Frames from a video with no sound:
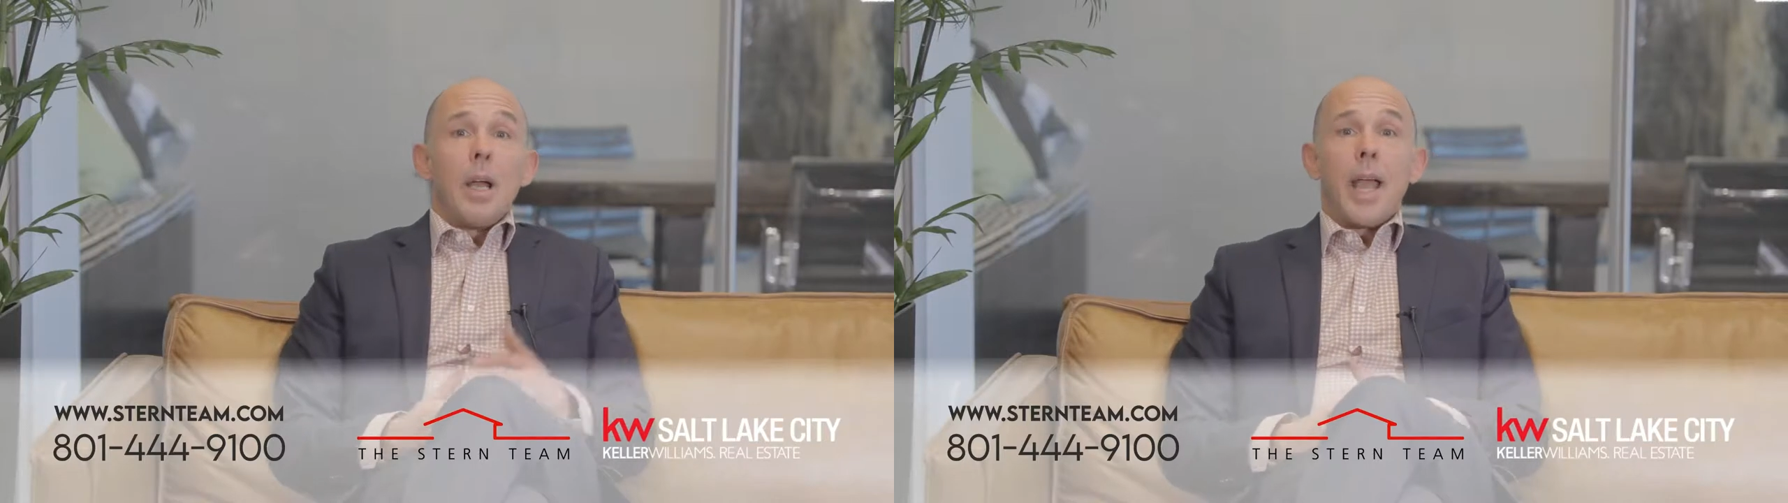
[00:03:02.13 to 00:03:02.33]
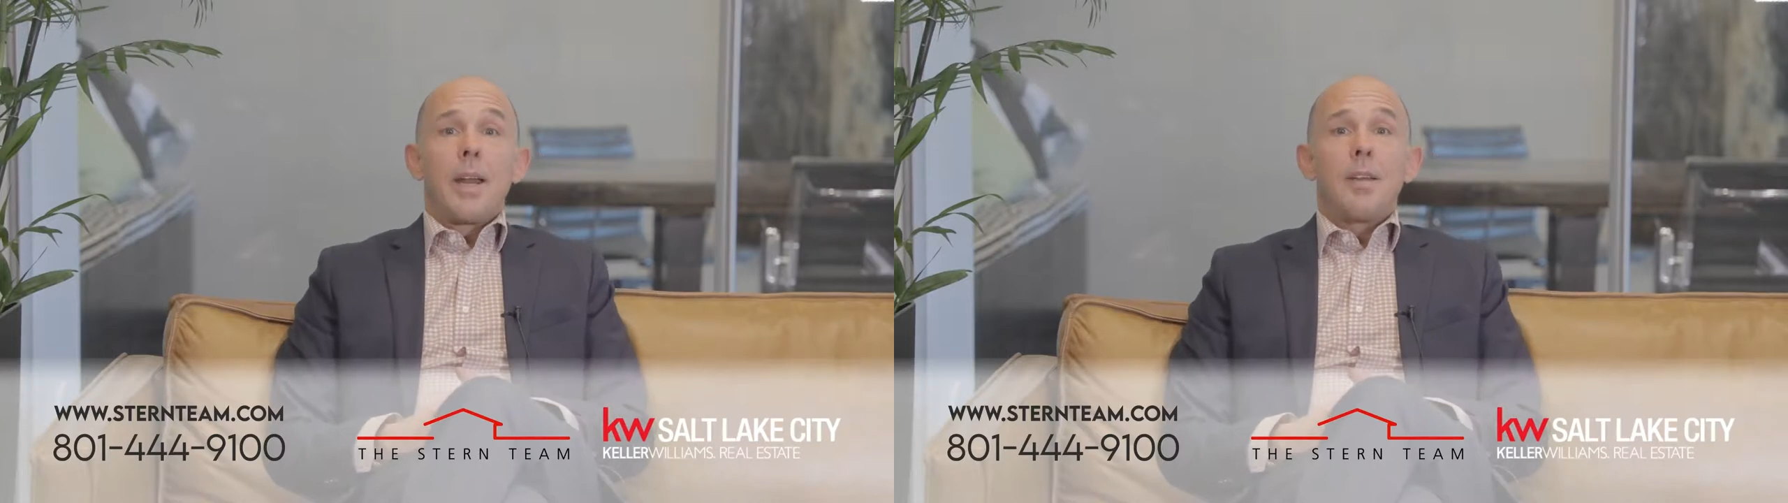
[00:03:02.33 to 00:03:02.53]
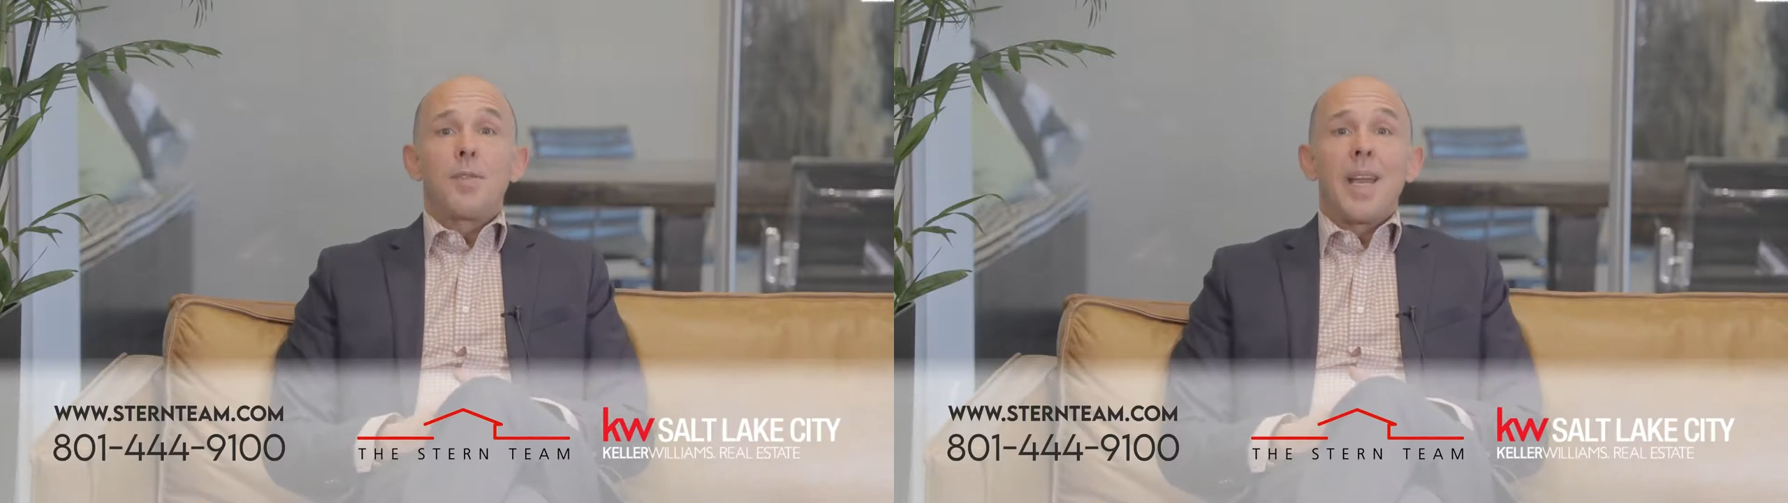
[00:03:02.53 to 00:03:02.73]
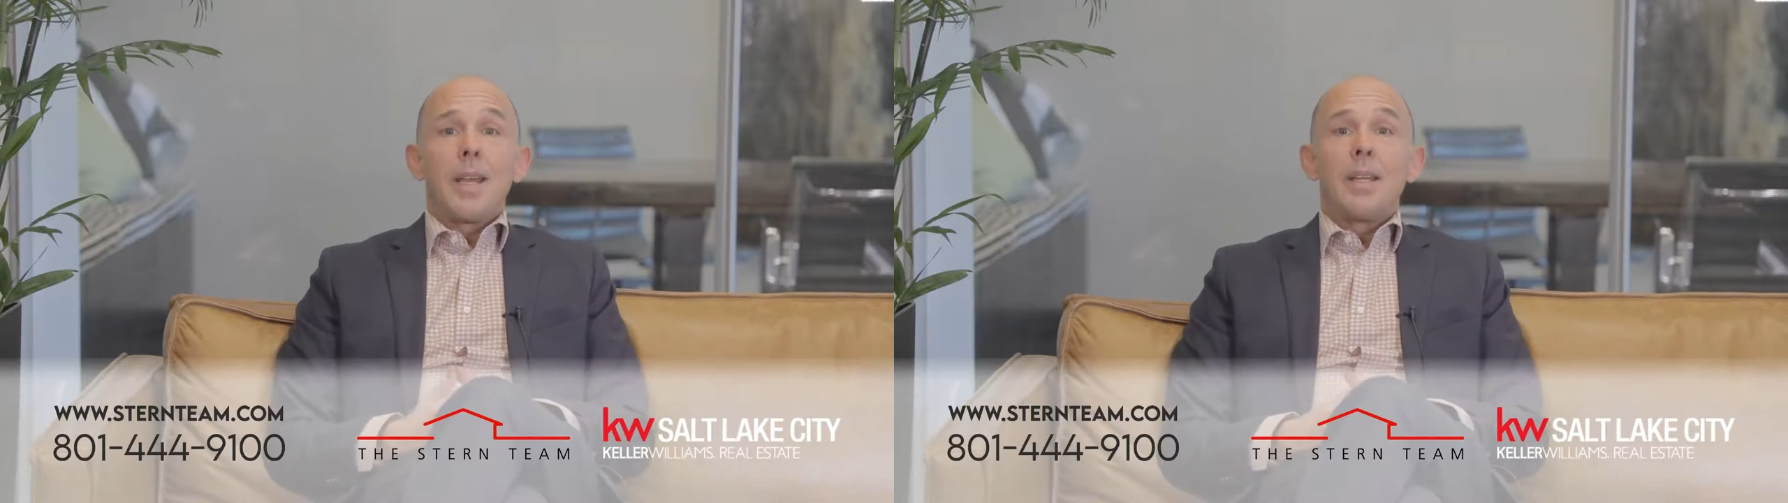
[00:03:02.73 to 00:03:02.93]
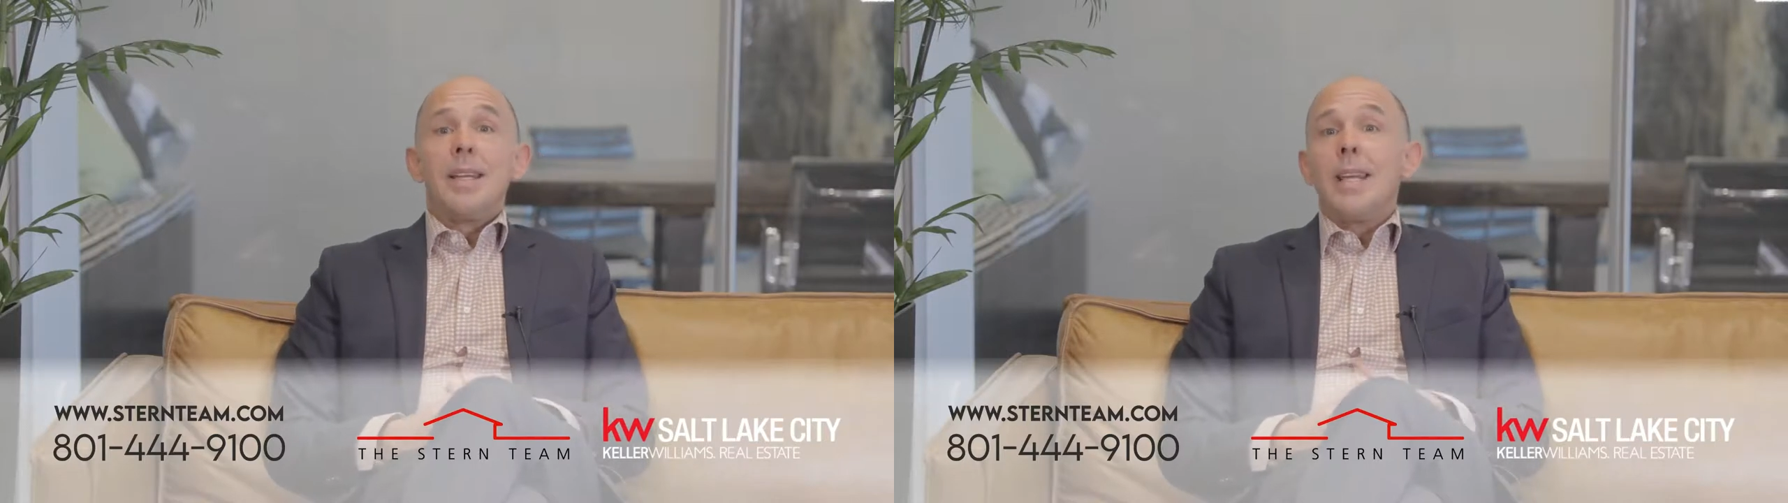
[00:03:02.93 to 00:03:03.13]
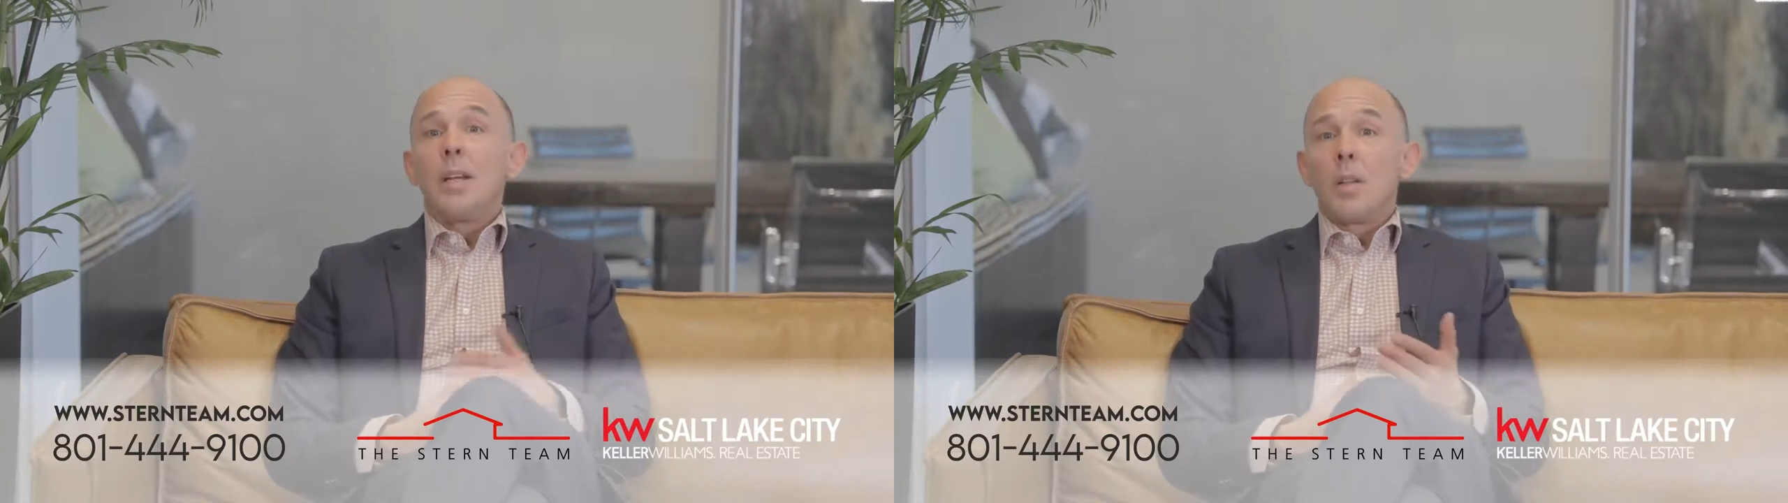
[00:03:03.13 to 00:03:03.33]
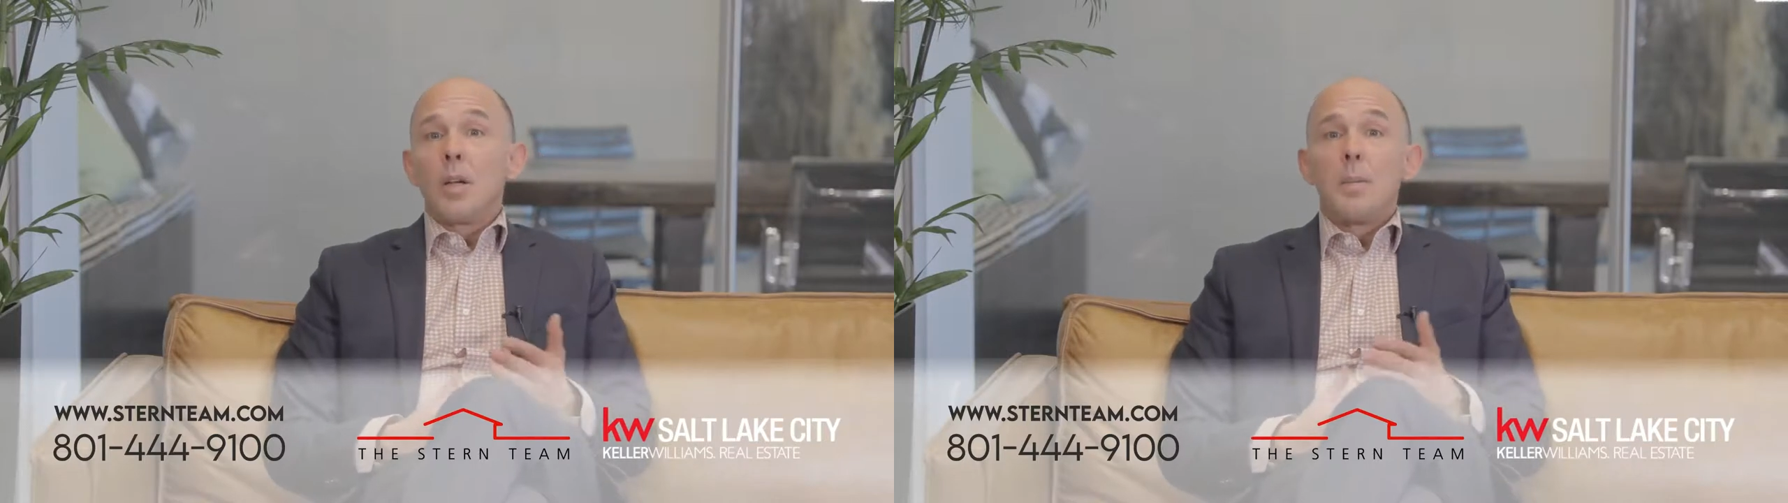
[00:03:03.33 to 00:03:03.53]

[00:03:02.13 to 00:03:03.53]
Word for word: And if they need a little